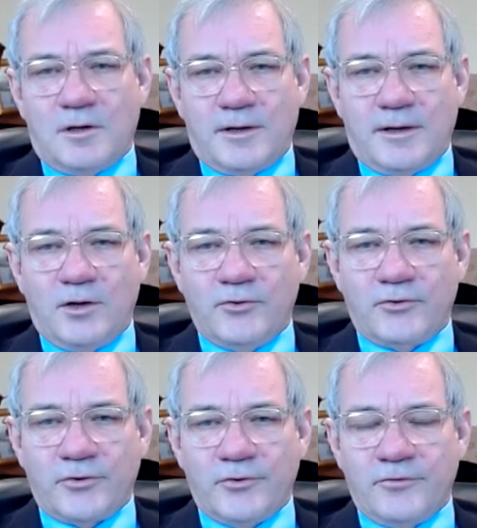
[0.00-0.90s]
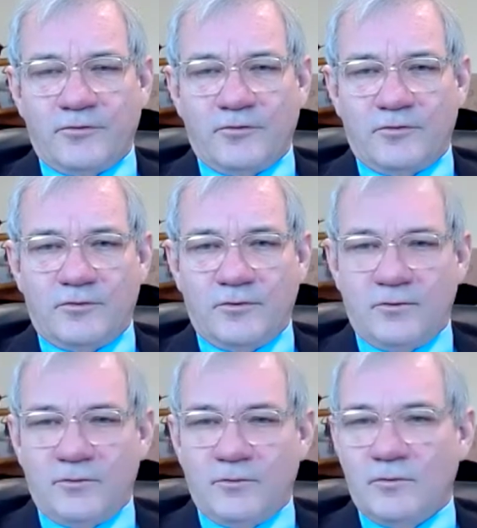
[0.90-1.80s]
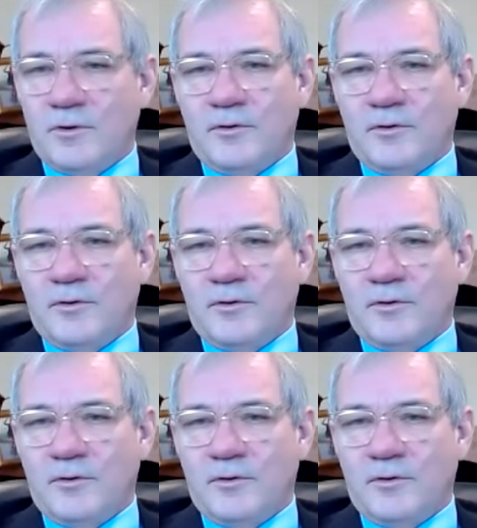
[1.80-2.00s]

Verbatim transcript: uh, elders to